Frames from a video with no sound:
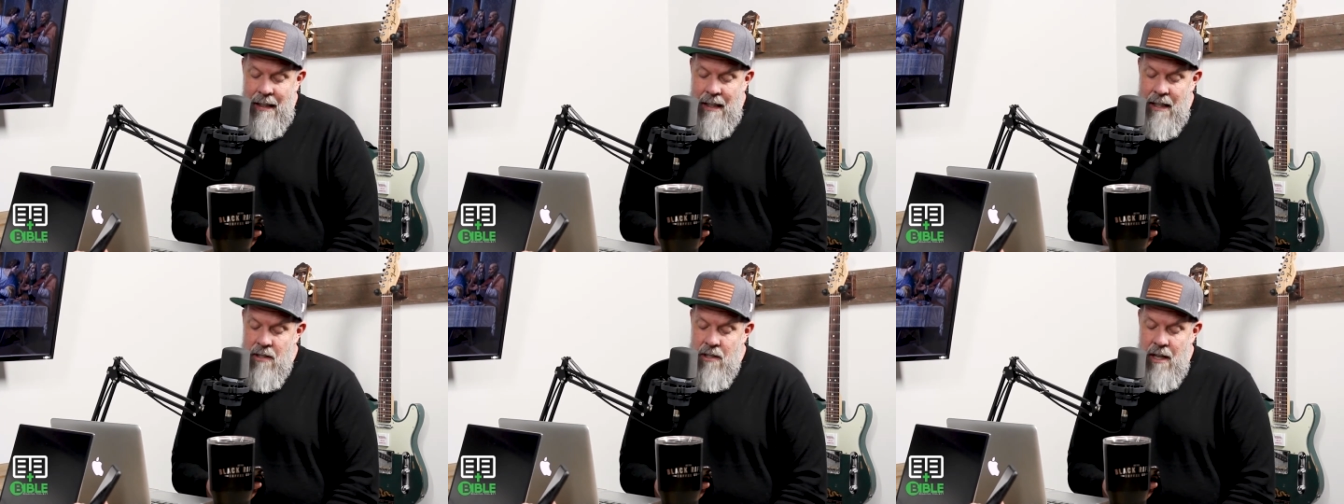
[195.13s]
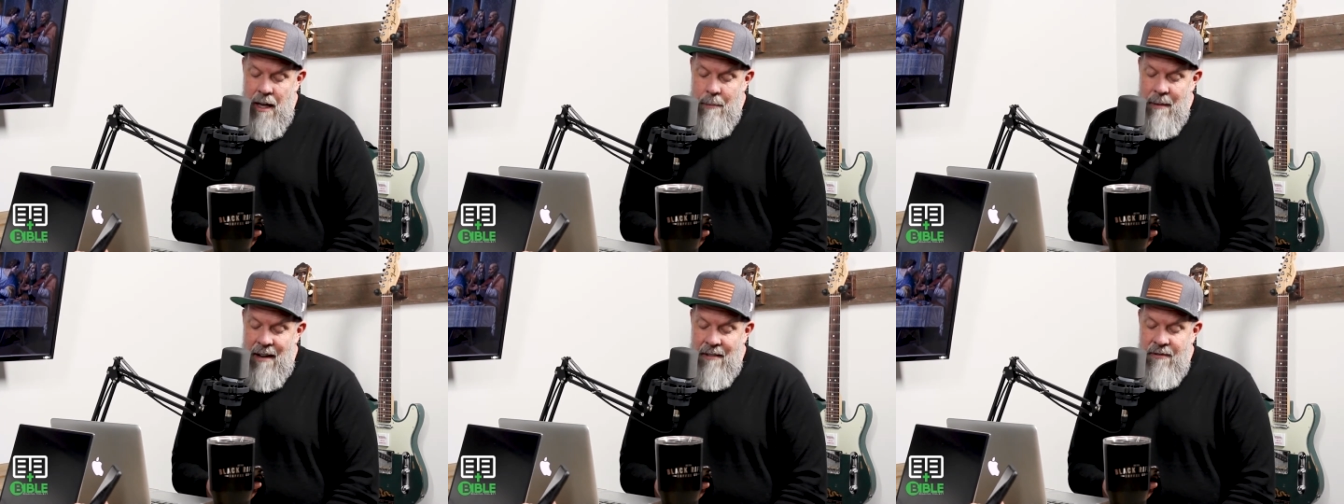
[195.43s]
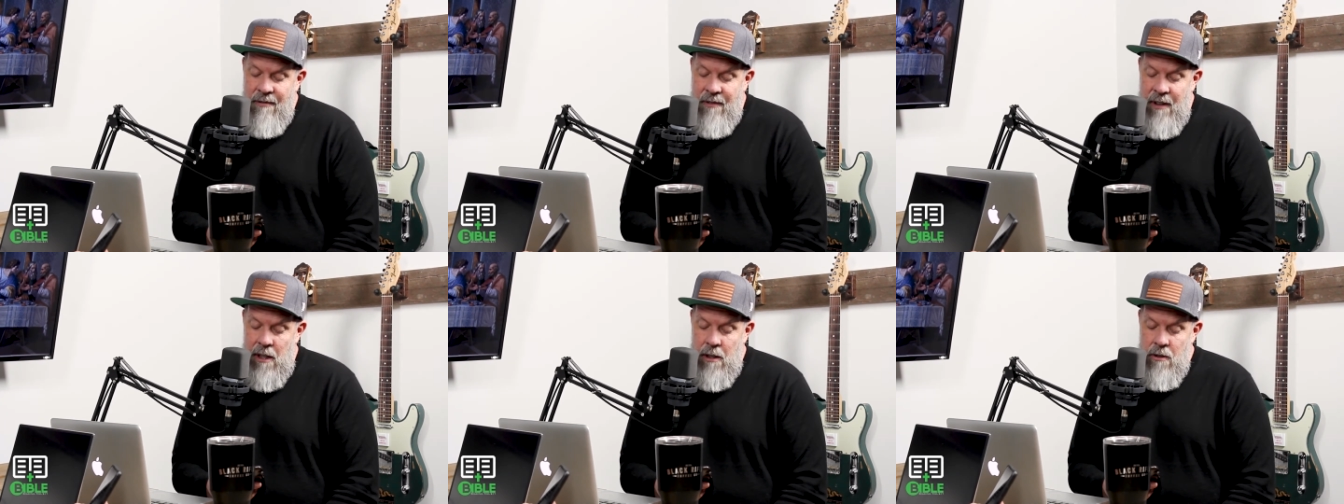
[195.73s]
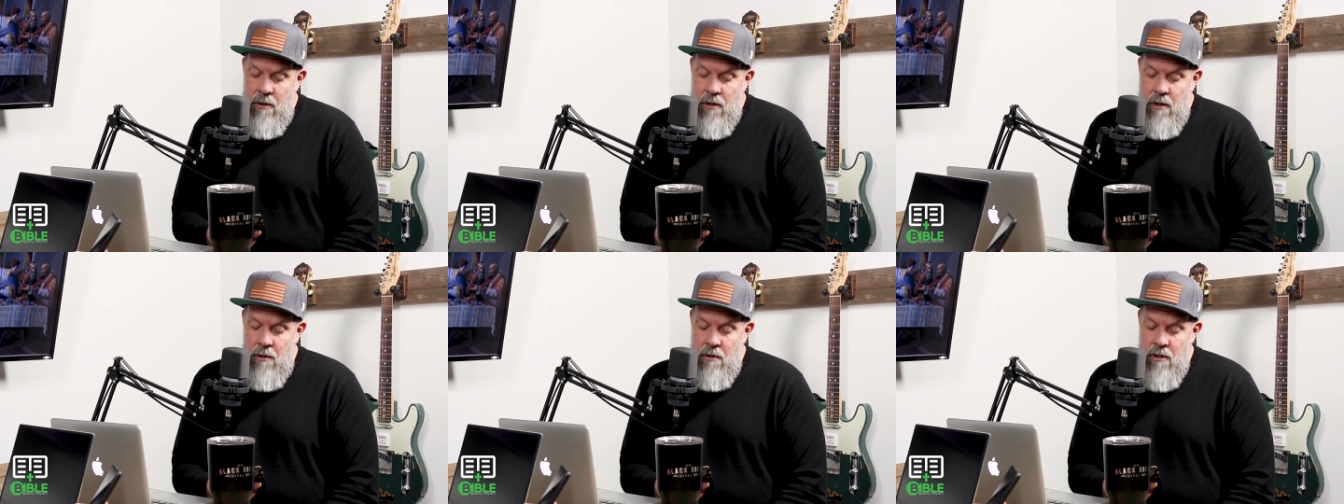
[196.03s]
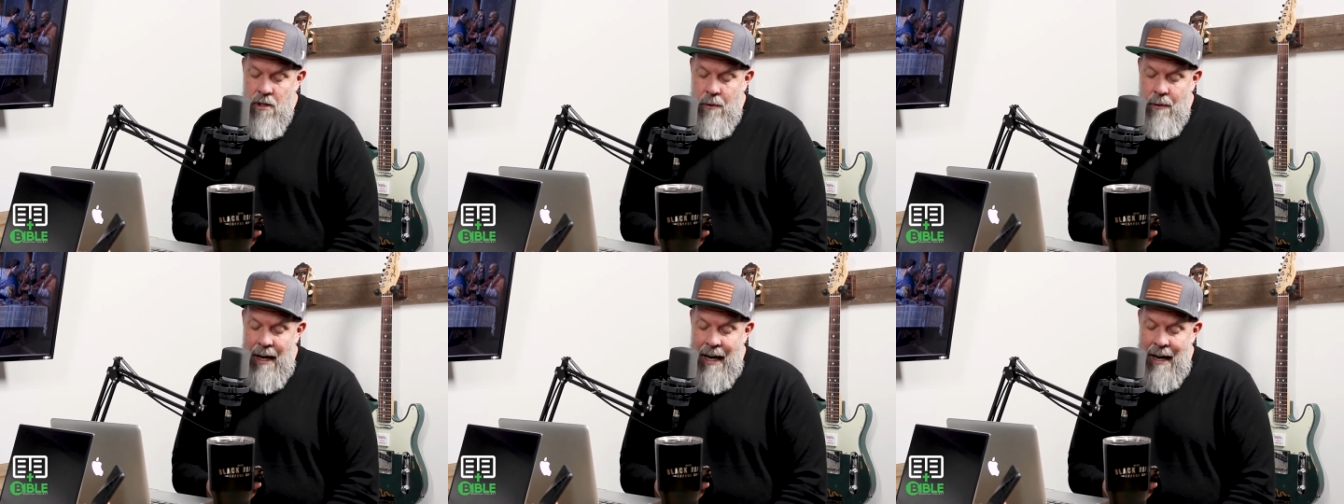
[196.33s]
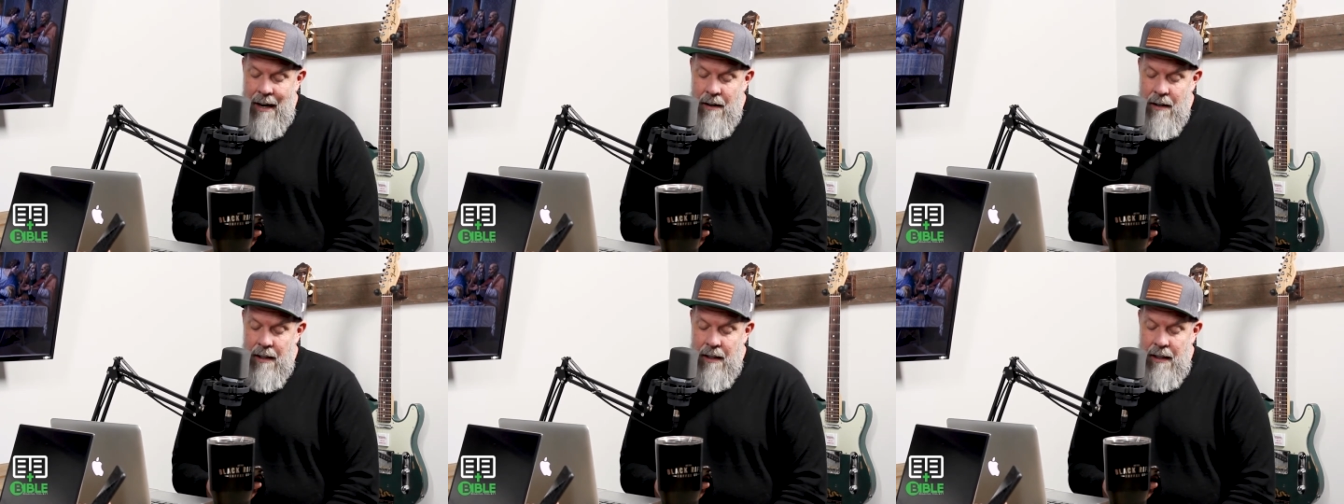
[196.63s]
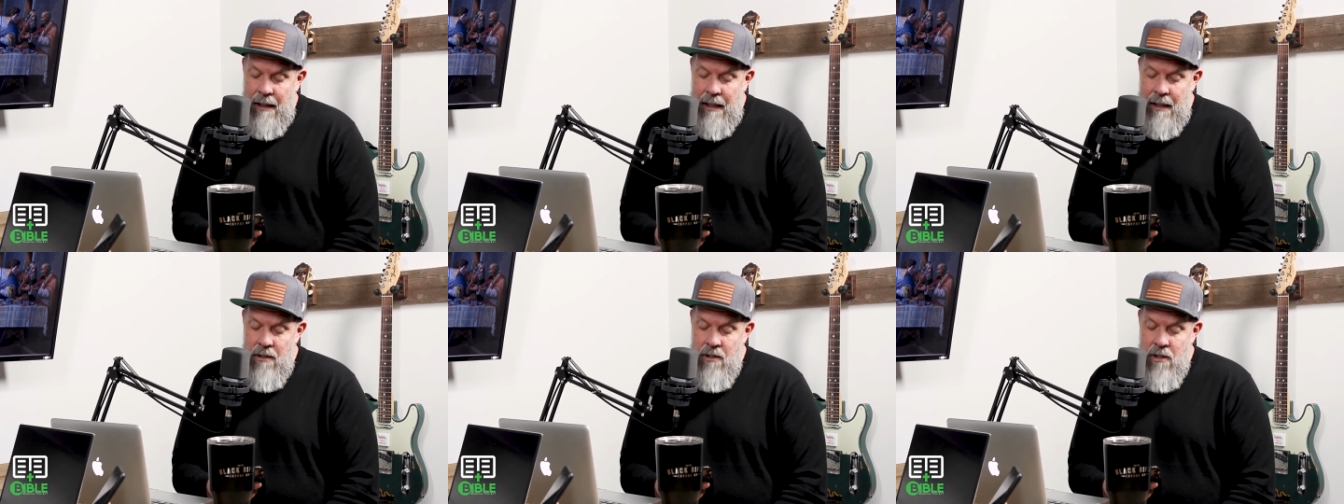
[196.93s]
It is not my foes who so
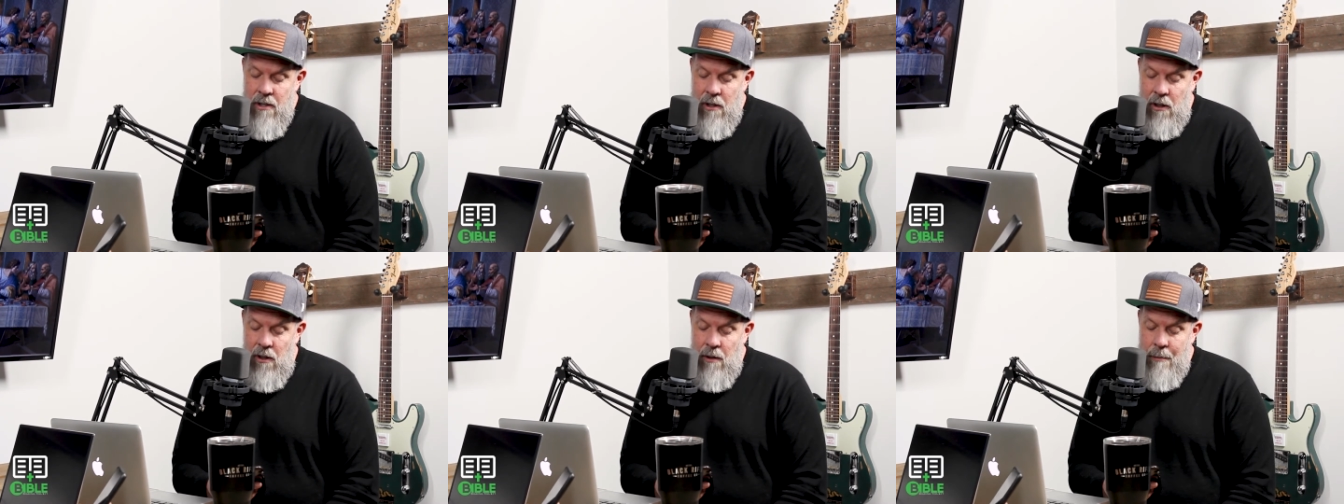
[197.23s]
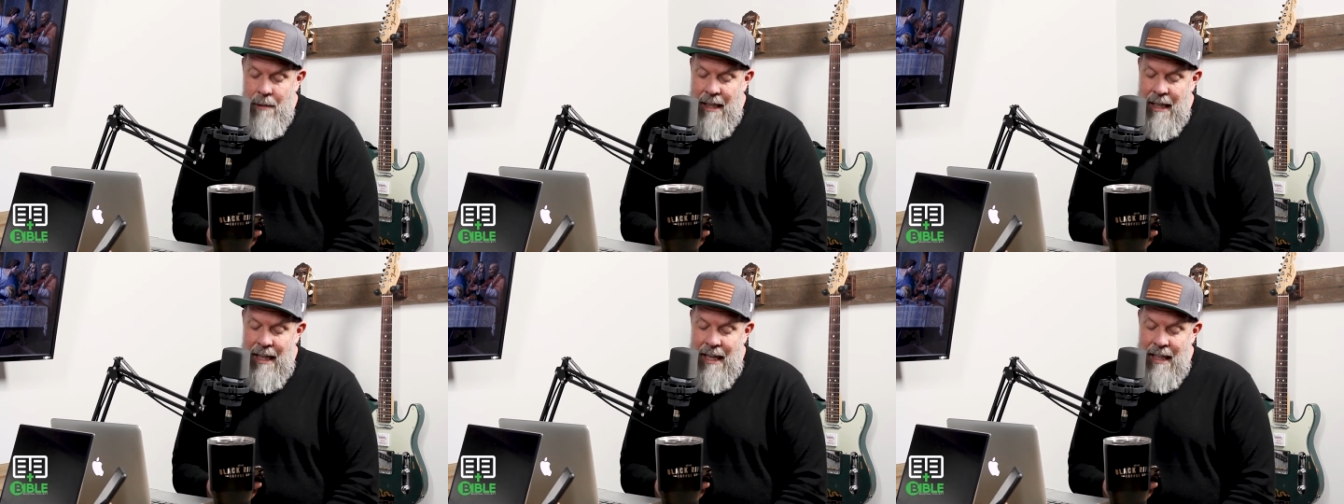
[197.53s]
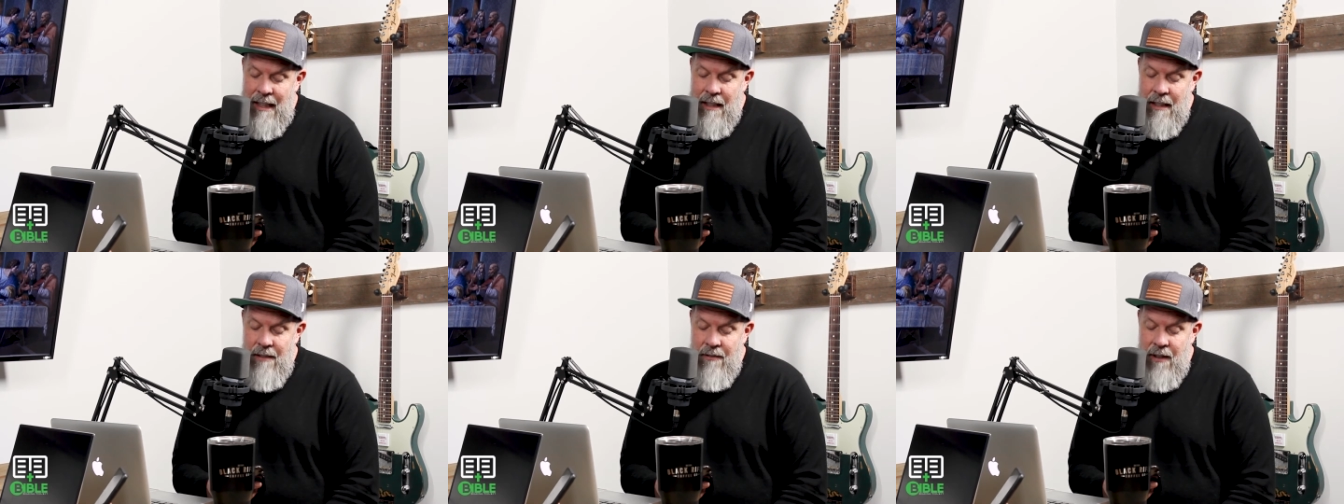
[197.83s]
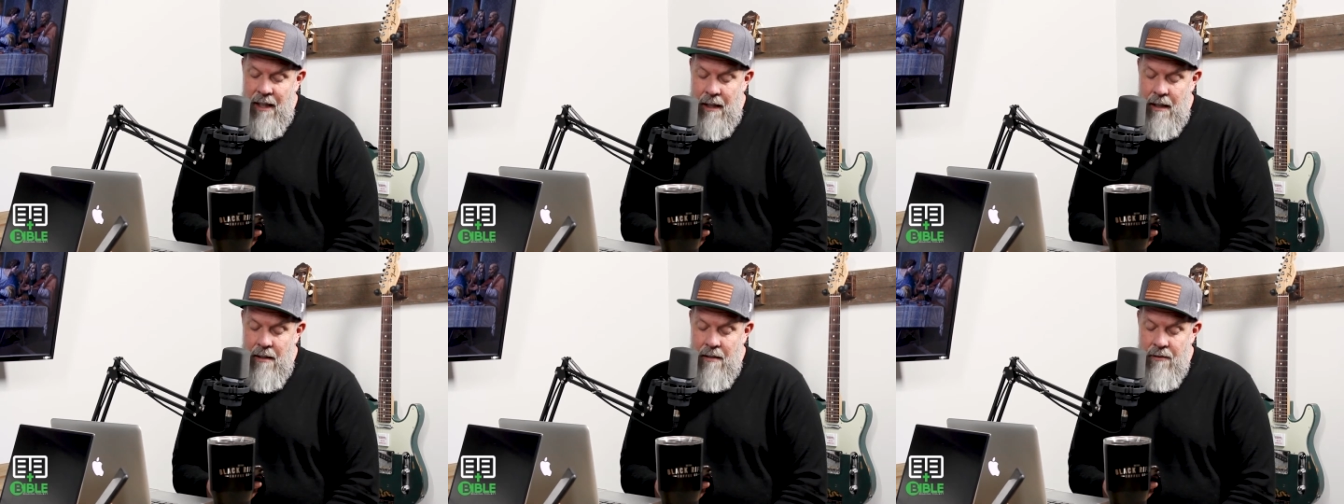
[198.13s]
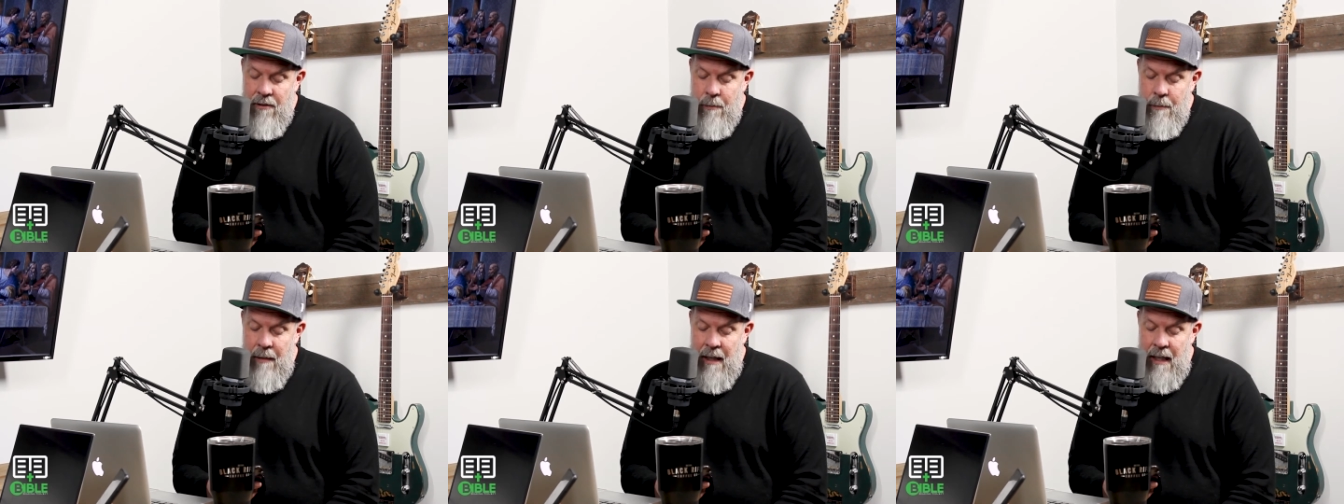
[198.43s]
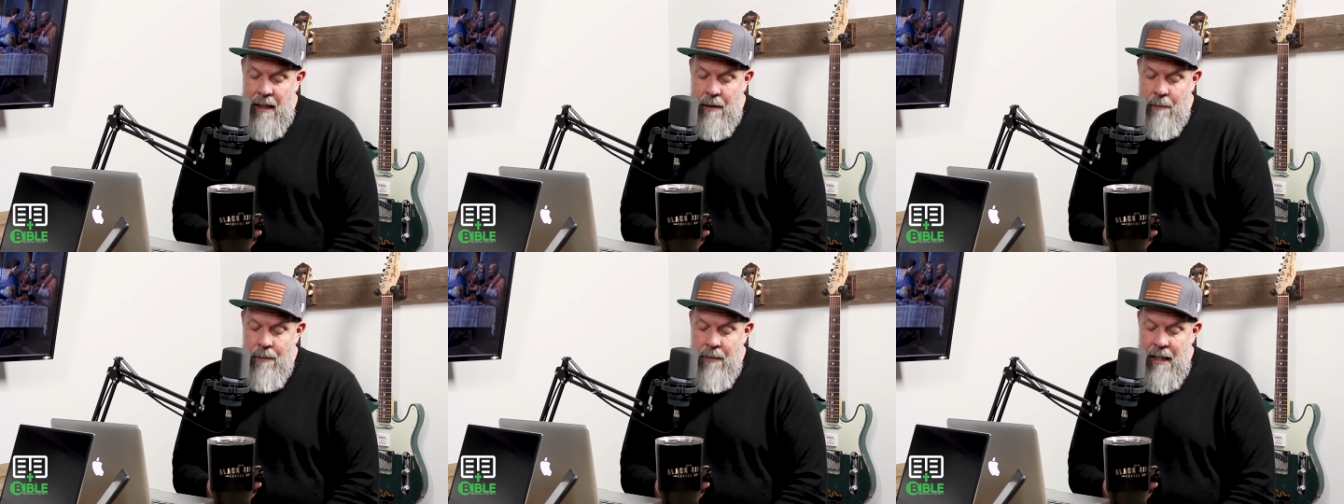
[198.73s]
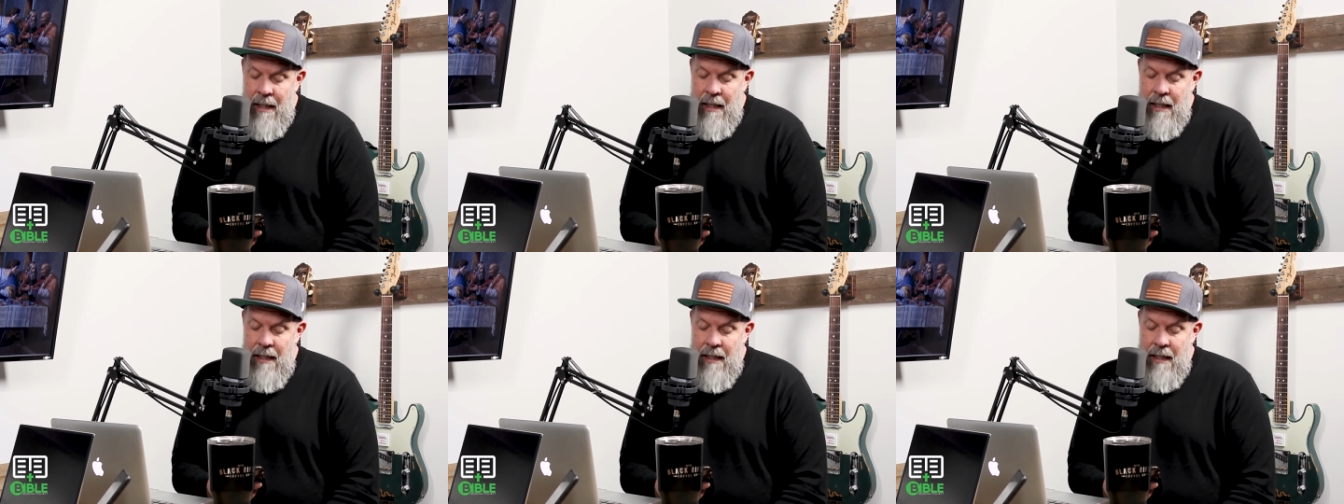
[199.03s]
arrogantly insult me. I could have hidden from them.